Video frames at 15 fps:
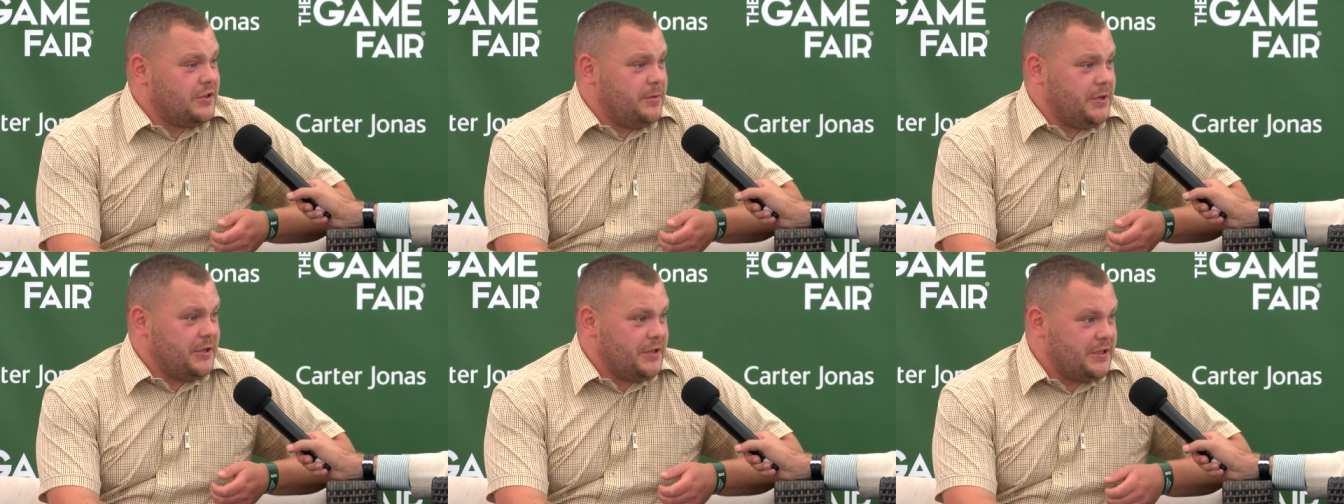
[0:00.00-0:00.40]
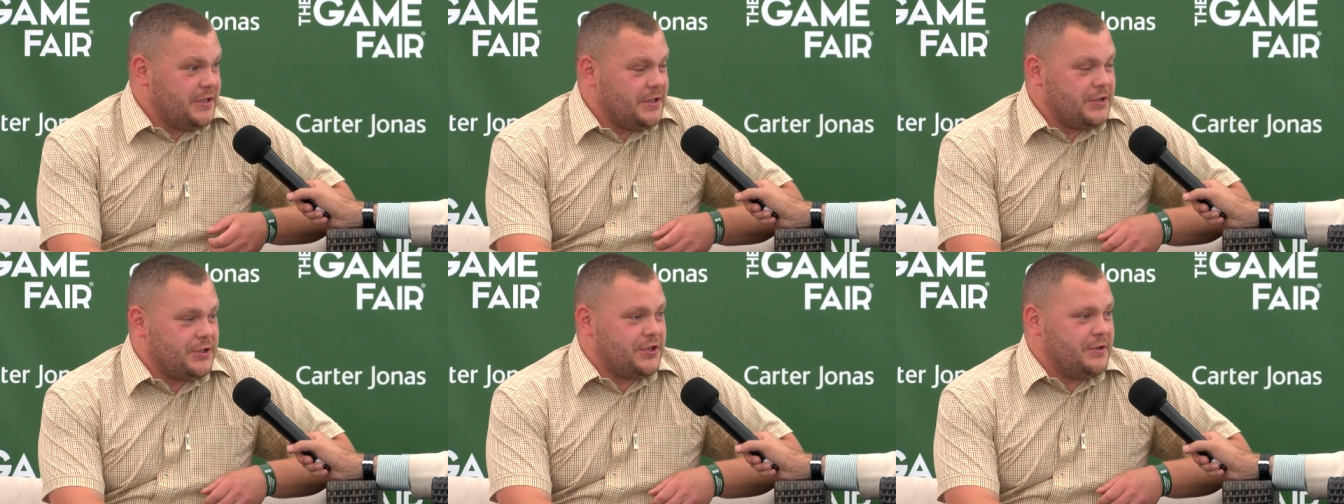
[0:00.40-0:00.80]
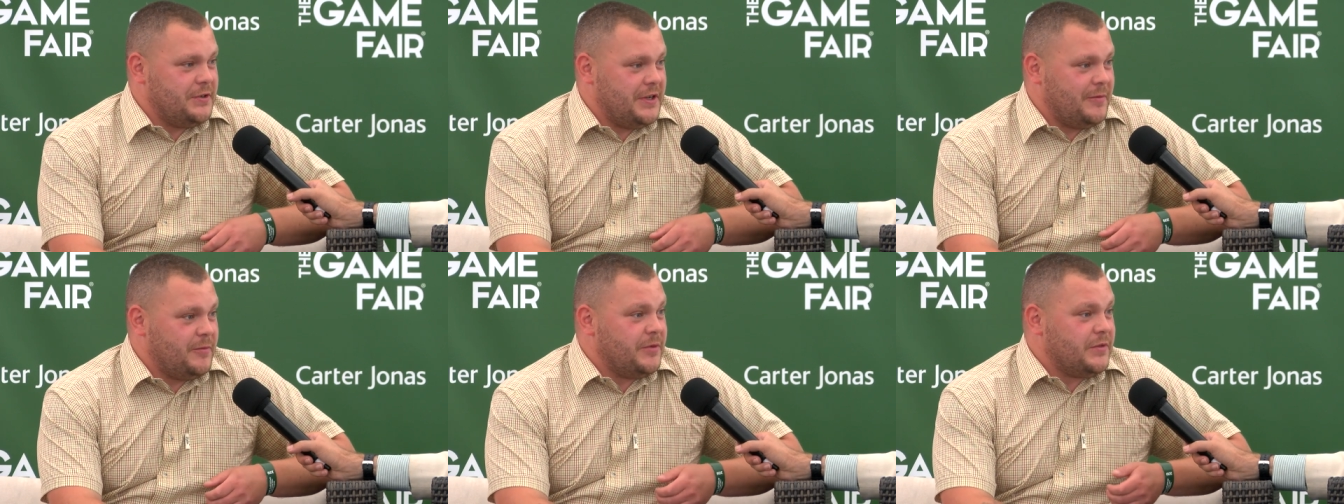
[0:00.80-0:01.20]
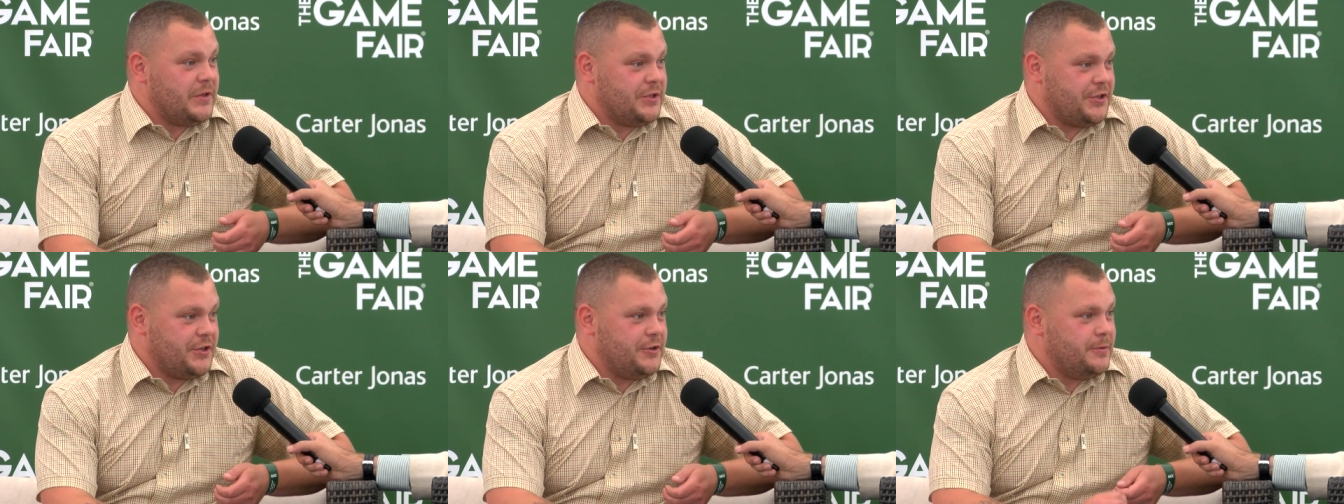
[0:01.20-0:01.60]
community that shoot them with the
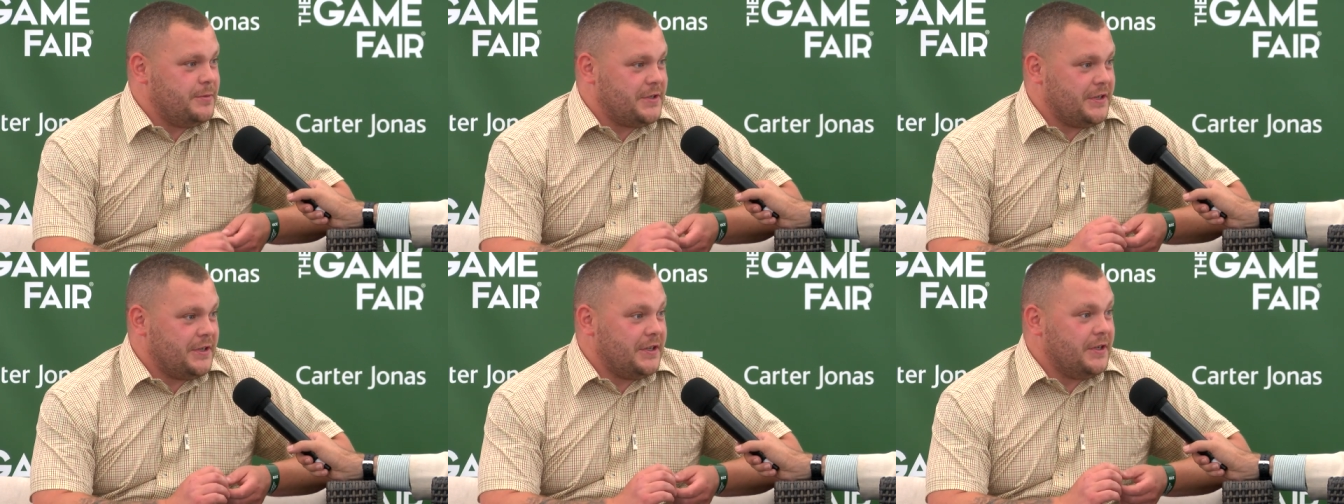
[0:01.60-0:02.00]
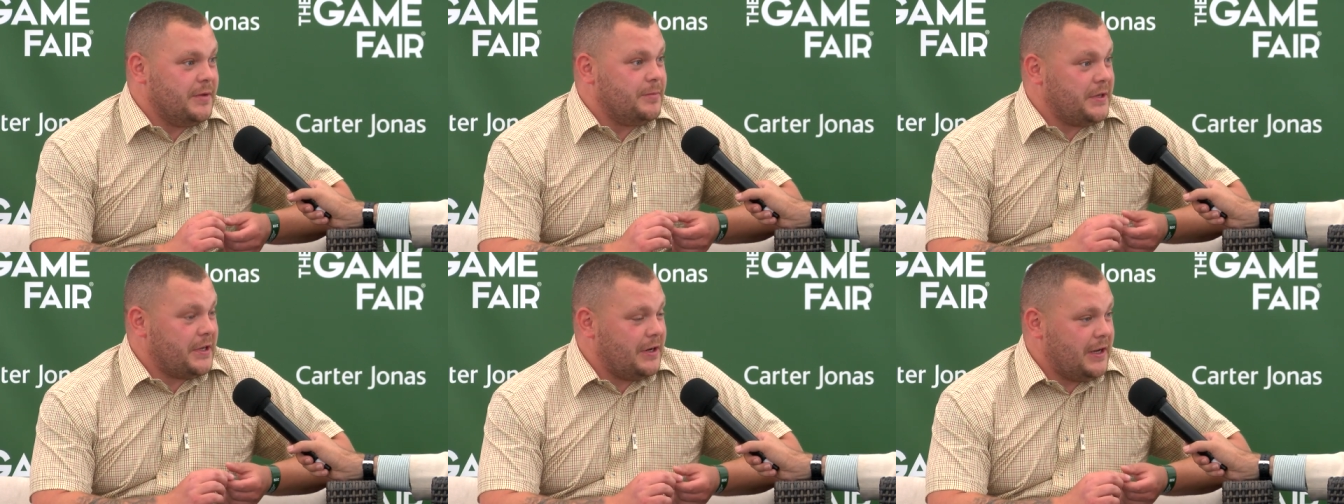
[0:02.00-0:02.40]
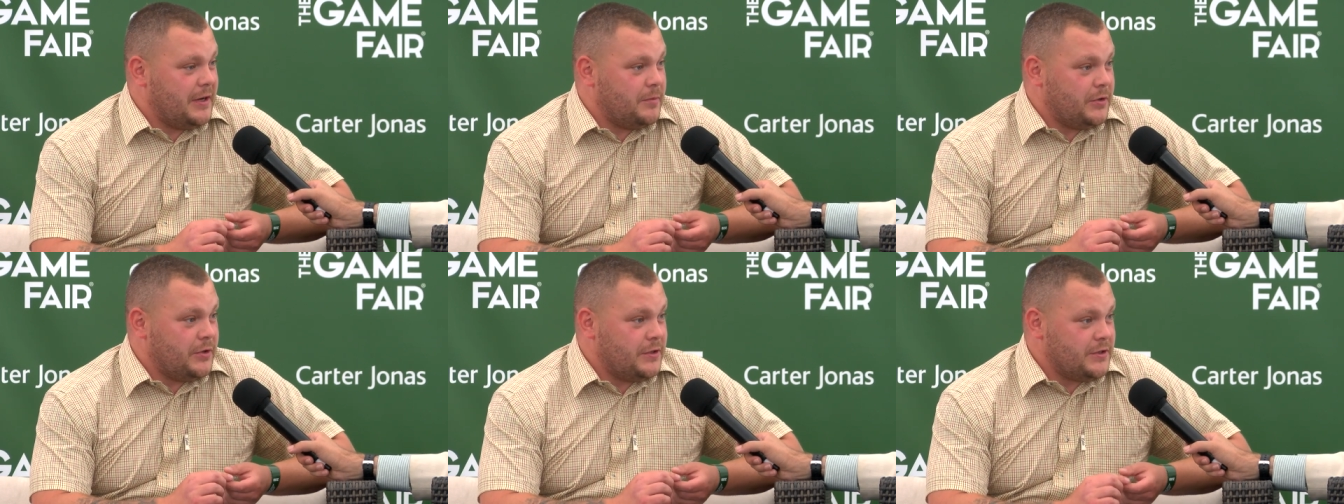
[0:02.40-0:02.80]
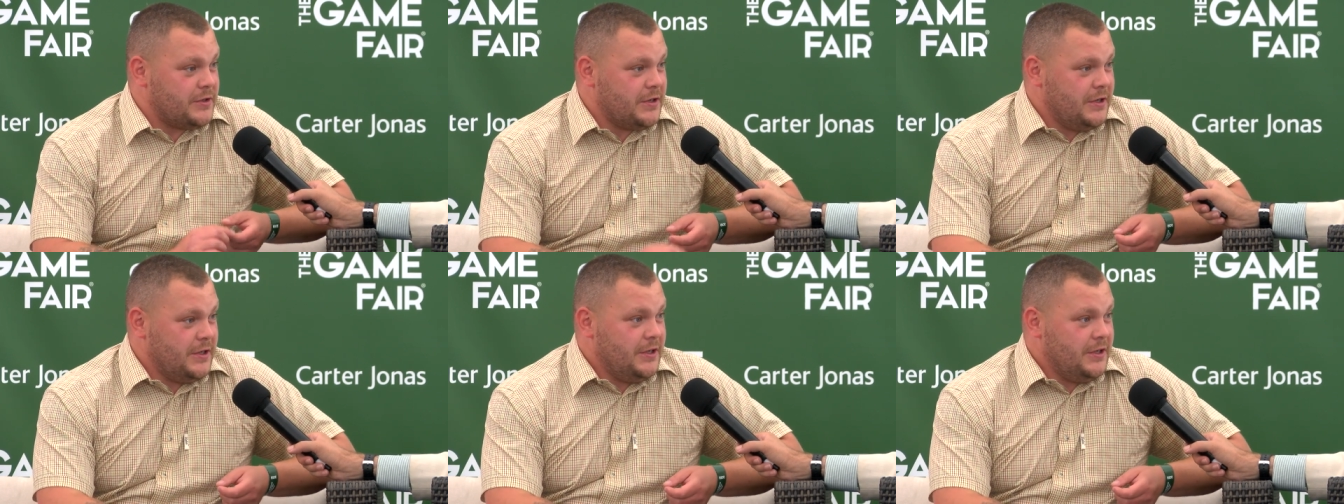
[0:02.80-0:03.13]
tubes and the big lead balls.